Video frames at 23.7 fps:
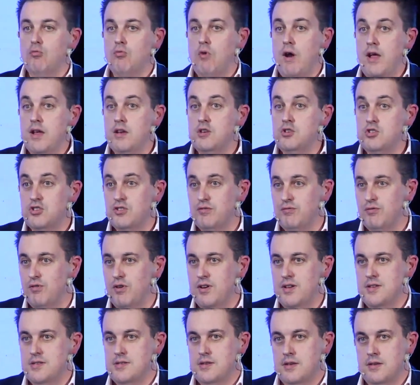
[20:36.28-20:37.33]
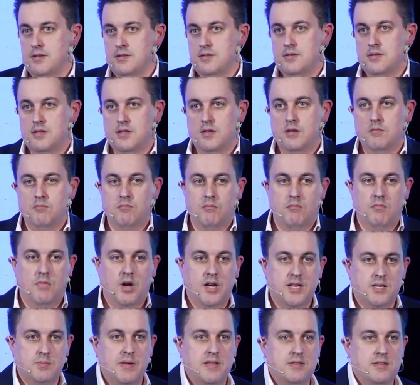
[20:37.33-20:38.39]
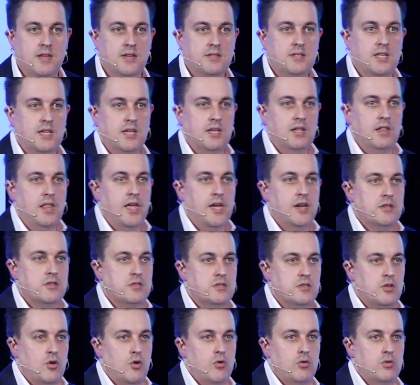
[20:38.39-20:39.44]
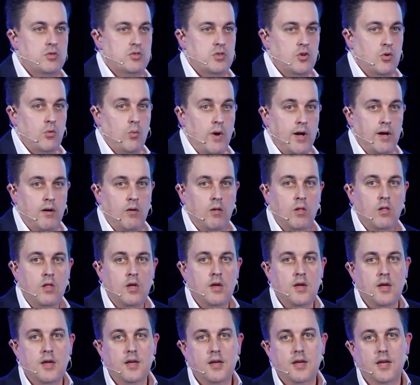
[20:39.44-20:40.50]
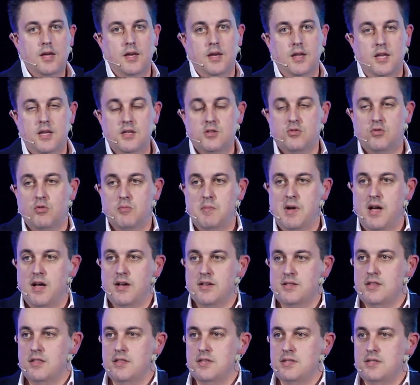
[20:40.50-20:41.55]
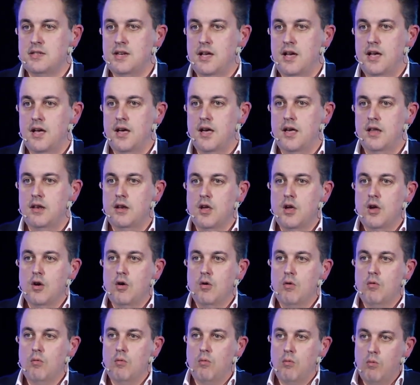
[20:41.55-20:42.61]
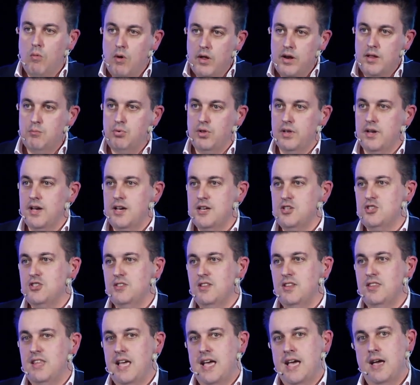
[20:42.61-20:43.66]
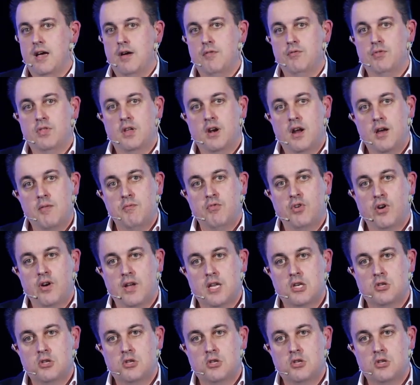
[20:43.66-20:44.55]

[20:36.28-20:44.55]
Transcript: range of reasons that Mike Spence articulated so well in his remarks at the start. One implication that they have that I'm very